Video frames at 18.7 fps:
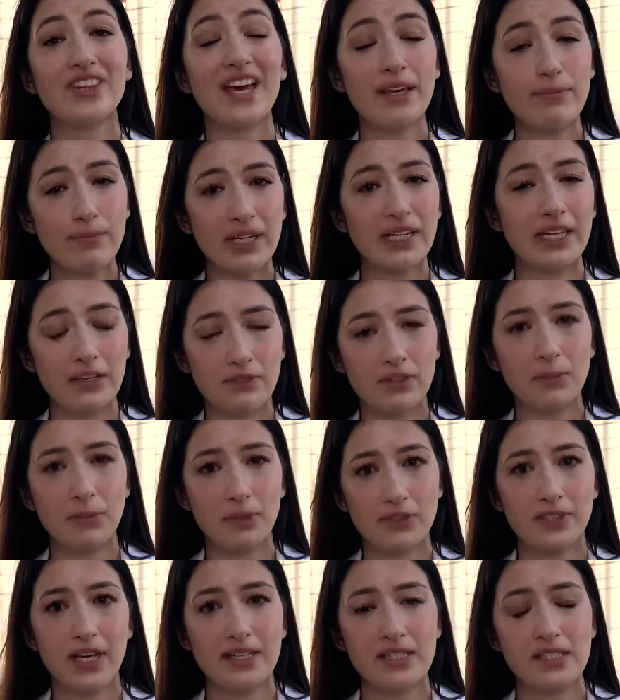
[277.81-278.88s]
they believe the
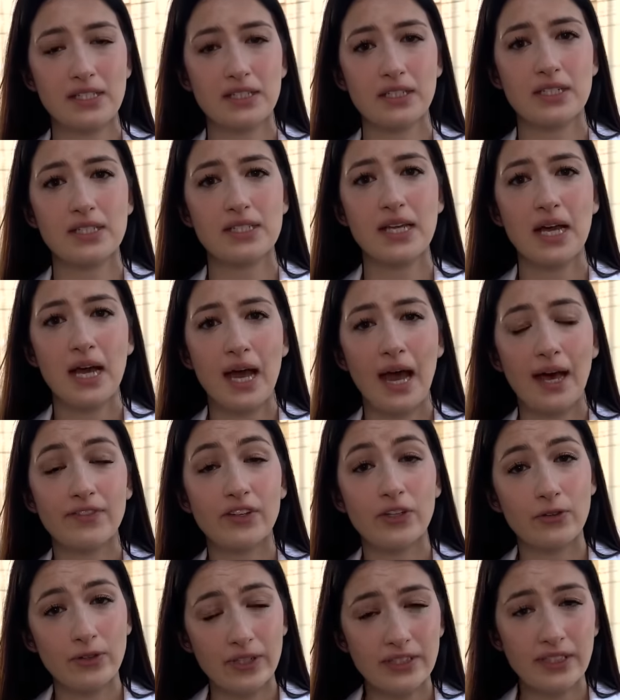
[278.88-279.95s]
protesters and
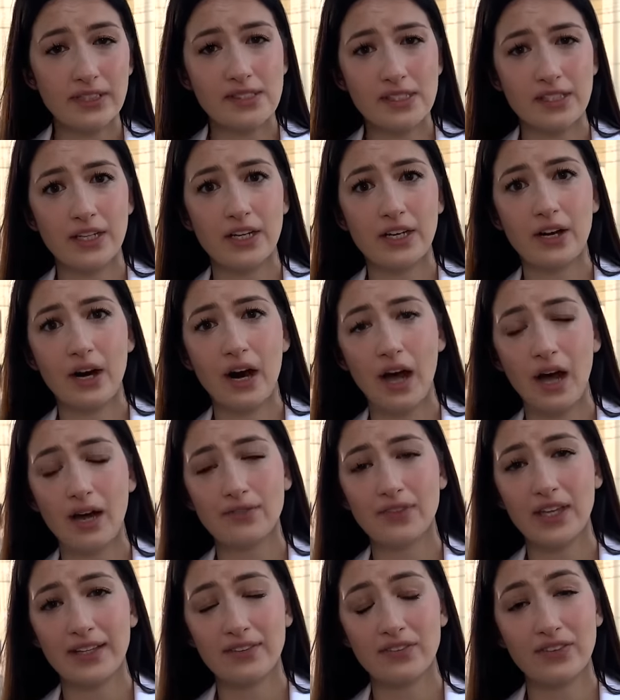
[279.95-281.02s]
the critics here
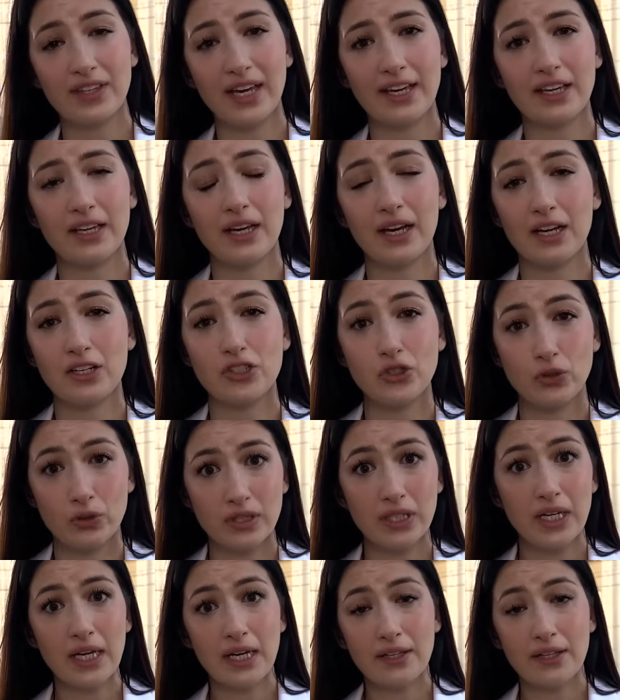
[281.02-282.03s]
that they should,